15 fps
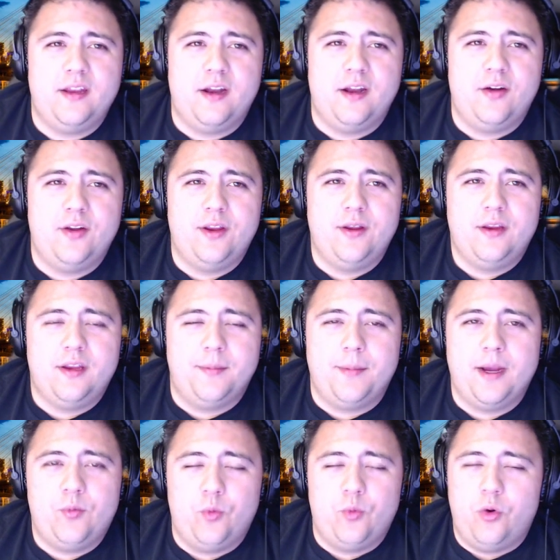You know, you
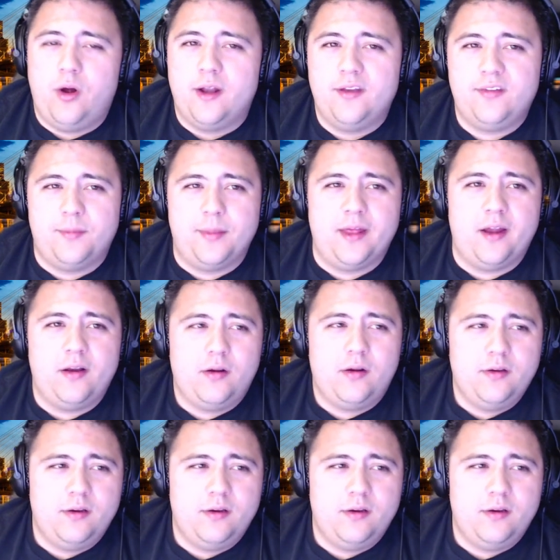might want some of that